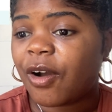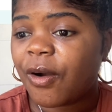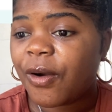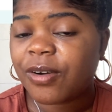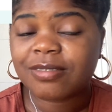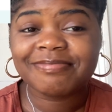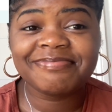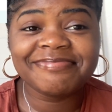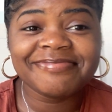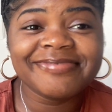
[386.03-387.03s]
Oh,
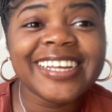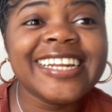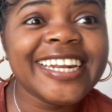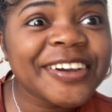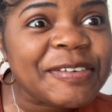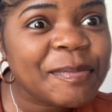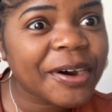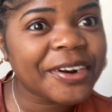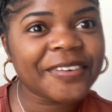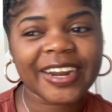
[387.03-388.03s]

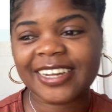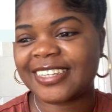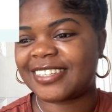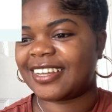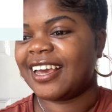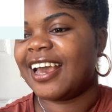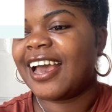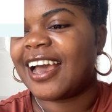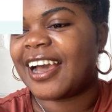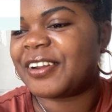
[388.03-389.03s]
newborn, right?
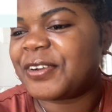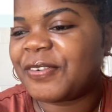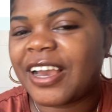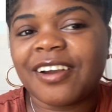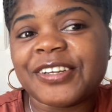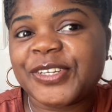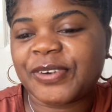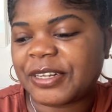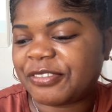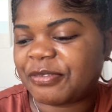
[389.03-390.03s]
I don't know where I got
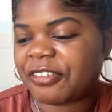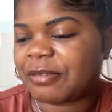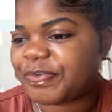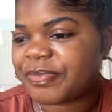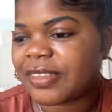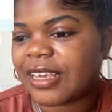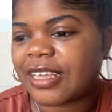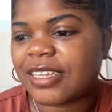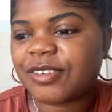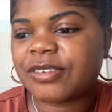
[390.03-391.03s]
12 from. I
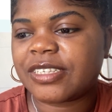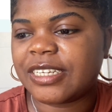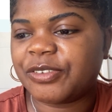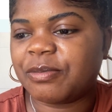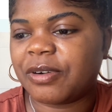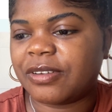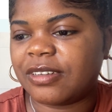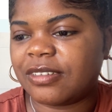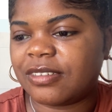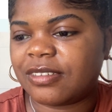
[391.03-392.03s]
think it was
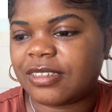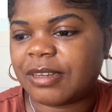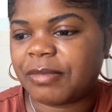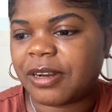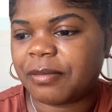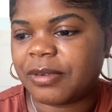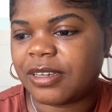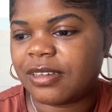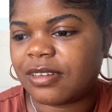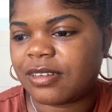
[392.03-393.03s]
newborn. Better be.